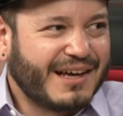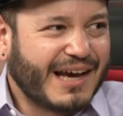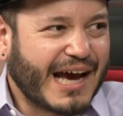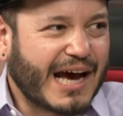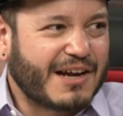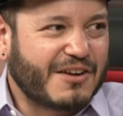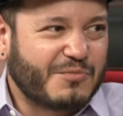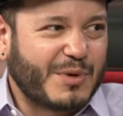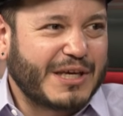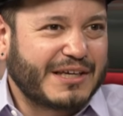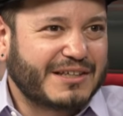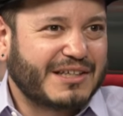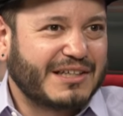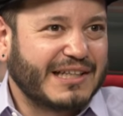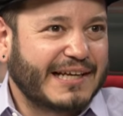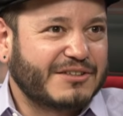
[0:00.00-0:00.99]
out of being a
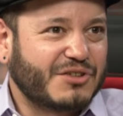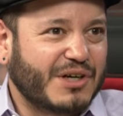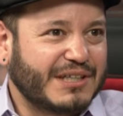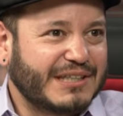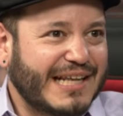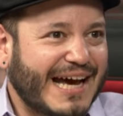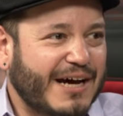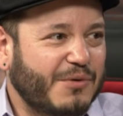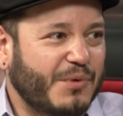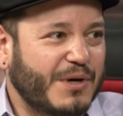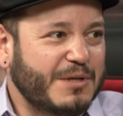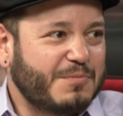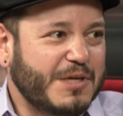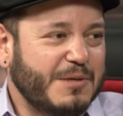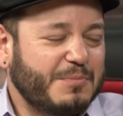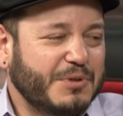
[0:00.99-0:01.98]
collector on that when
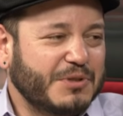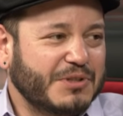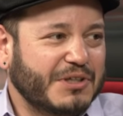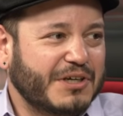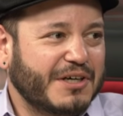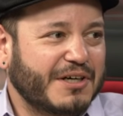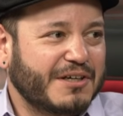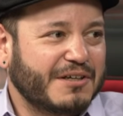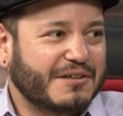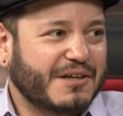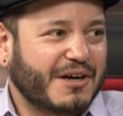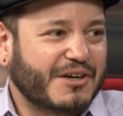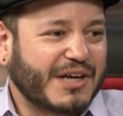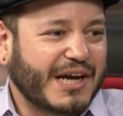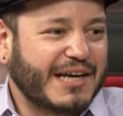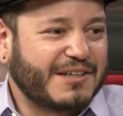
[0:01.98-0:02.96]
people are
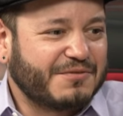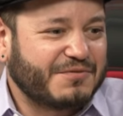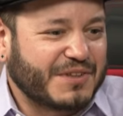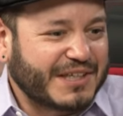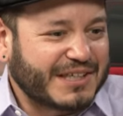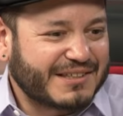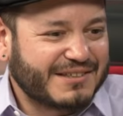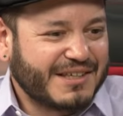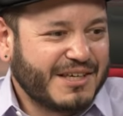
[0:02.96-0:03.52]
are kind of like